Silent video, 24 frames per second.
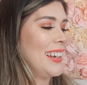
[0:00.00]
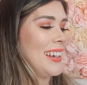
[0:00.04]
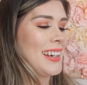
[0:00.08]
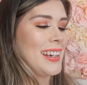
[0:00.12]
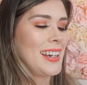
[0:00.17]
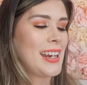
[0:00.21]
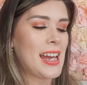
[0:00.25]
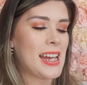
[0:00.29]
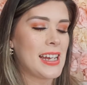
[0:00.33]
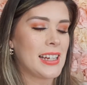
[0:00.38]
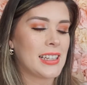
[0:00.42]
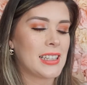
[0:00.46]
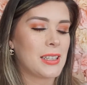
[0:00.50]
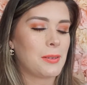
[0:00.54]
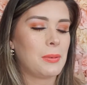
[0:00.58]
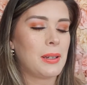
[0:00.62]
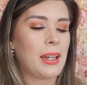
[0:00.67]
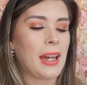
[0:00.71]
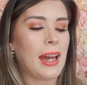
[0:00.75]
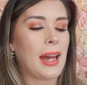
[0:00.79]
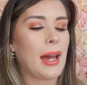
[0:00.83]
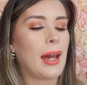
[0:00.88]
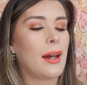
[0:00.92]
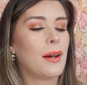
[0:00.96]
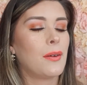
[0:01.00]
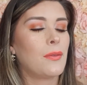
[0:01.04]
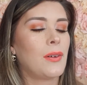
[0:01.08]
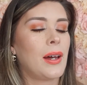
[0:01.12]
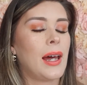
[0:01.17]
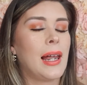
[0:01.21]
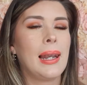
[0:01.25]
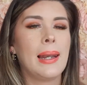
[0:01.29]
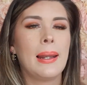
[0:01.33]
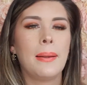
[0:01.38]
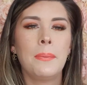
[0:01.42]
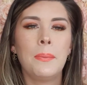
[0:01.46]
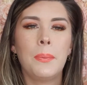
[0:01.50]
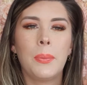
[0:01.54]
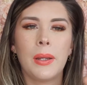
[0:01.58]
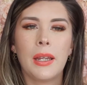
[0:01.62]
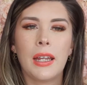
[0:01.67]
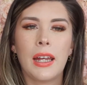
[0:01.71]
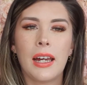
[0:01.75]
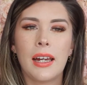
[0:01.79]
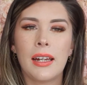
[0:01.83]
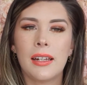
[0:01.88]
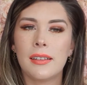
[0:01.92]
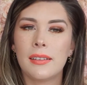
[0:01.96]
Next we have
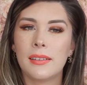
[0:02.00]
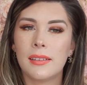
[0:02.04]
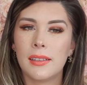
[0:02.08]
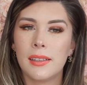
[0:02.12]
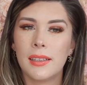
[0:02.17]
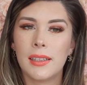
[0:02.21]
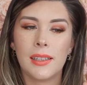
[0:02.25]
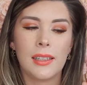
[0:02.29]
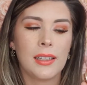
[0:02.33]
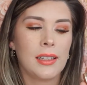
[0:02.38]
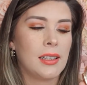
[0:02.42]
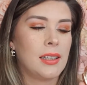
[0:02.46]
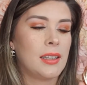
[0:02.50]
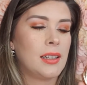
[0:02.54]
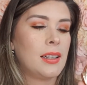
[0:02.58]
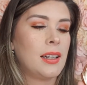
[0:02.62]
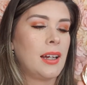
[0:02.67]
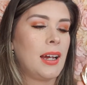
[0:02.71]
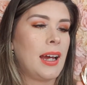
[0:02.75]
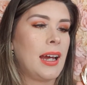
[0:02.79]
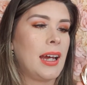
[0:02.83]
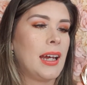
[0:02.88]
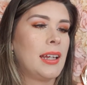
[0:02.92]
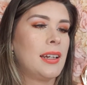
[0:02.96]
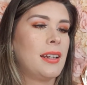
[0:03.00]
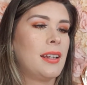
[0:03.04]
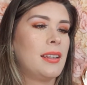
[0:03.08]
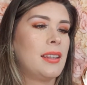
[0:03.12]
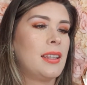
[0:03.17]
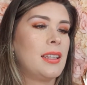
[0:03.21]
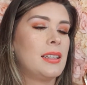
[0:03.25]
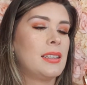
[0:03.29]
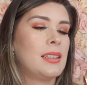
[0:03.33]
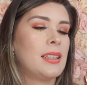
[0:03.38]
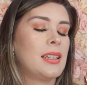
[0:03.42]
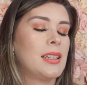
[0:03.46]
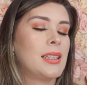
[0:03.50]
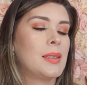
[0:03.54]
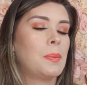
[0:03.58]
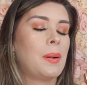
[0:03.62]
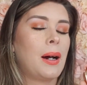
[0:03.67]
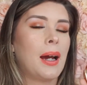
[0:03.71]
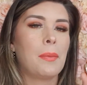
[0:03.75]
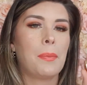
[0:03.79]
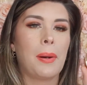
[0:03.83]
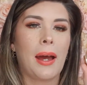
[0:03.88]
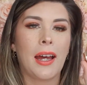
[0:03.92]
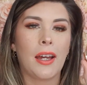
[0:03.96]
Olympia, and this is
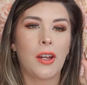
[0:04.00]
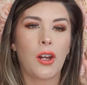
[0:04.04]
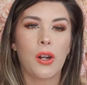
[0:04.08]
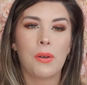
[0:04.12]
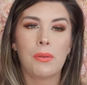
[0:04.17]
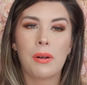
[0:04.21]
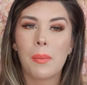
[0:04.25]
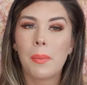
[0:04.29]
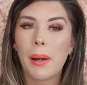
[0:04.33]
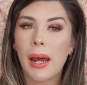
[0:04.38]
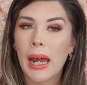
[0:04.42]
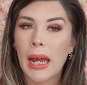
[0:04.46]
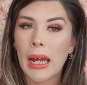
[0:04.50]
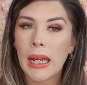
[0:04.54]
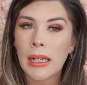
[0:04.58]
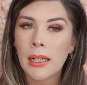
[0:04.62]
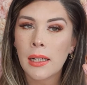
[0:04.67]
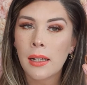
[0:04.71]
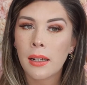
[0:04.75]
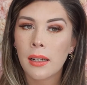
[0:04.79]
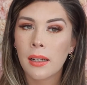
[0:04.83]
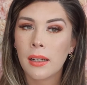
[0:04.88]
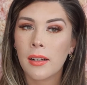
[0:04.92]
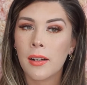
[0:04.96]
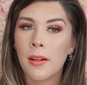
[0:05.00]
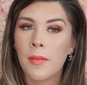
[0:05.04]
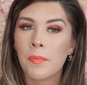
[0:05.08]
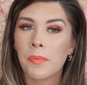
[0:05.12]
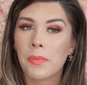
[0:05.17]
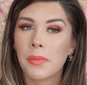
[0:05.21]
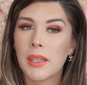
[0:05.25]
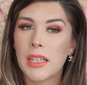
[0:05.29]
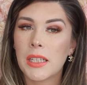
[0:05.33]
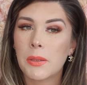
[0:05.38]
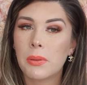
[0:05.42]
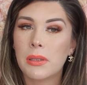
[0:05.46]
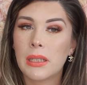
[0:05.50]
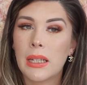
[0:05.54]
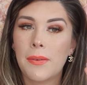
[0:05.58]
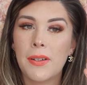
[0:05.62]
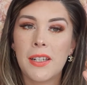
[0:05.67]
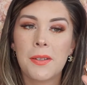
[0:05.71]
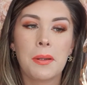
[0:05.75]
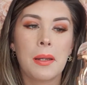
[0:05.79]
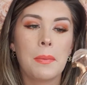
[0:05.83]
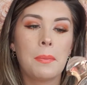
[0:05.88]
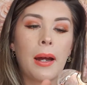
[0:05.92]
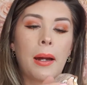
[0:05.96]
by Paco Rabanne. This was given
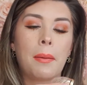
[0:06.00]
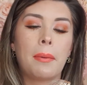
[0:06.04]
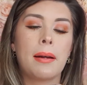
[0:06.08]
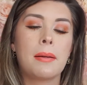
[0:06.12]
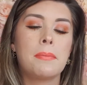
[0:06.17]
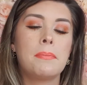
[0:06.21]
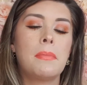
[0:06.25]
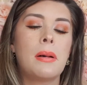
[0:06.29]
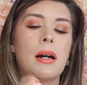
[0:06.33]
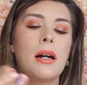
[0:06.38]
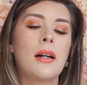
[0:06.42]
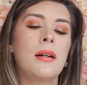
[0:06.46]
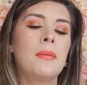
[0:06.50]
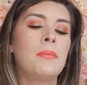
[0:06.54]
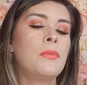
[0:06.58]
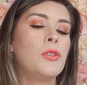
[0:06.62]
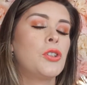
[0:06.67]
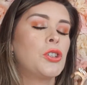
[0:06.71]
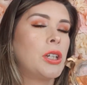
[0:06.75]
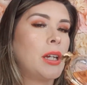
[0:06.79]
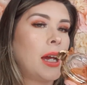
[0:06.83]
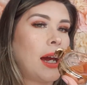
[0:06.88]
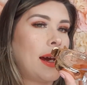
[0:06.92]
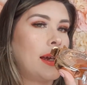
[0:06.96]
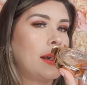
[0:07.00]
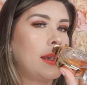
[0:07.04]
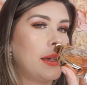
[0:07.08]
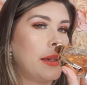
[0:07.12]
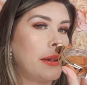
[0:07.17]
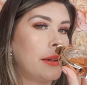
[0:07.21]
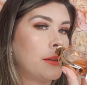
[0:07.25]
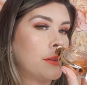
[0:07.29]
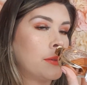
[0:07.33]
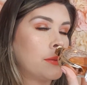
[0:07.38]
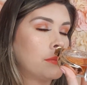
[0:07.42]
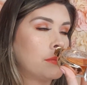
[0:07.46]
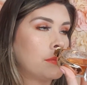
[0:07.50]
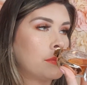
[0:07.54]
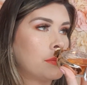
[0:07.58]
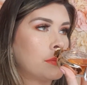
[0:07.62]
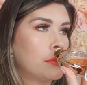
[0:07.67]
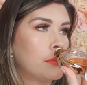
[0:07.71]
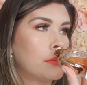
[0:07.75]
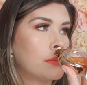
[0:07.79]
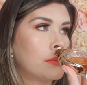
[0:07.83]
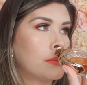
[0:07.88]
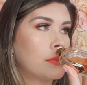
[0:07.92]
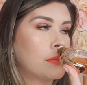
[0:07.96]
to me by my mum. She had it
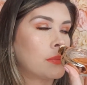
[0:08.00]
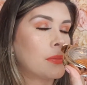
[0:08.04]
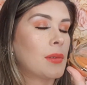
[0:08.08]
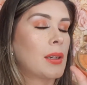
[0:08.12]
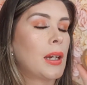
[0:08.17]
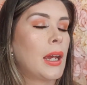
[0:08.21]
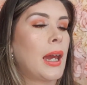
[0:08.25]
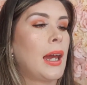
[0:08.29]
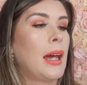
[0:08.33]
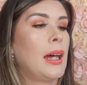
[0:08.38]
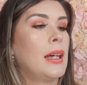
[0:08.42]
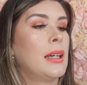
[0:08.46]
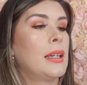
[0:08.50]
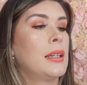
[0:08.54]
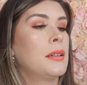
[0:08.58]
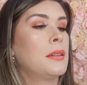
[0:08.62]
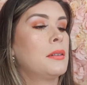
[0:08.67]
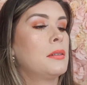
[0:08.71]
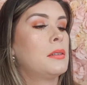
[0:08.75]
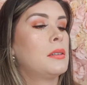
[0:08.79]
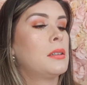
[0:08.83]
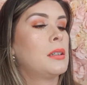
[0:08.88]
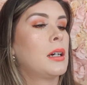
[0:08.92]
and